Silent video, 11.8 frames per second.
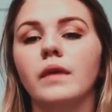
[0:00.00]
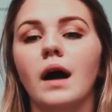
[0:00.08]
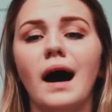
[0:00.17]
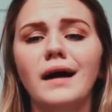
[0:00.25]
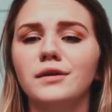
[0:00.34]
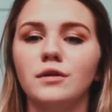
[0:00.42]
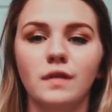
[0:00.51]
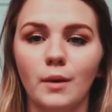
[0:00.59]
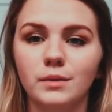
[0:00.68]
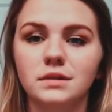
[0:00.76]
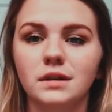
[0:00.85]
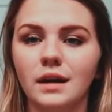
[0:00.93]
I knew that
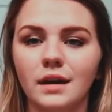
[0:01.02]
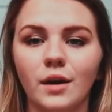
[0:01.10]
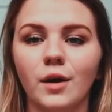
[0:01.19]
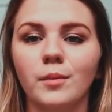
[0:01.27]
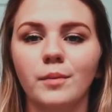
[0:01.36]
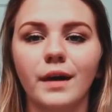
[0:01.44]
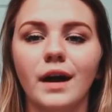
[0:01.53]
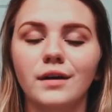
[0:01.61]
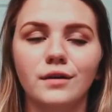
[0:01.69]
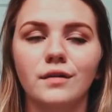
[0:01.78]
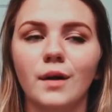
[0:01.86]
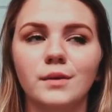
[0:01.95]
was gonna come, like I
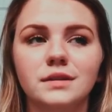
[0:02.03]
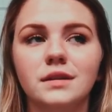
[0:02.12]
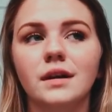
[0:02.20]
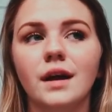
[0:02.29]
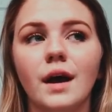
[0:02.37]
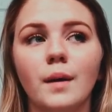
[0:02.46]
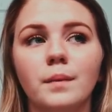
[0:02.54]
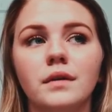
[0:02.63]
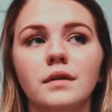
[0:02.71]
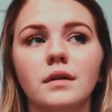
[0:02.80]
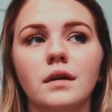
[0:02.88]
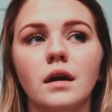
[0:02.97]
knew that was gonna
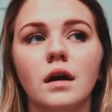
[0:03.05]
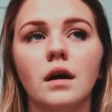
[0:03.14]
happen.